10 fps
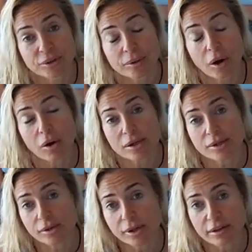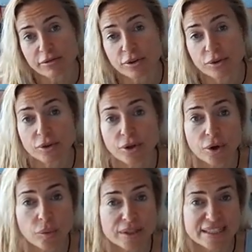Also, if you don't know
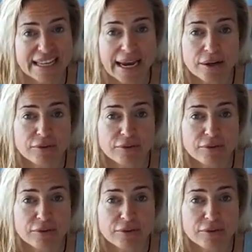which kind of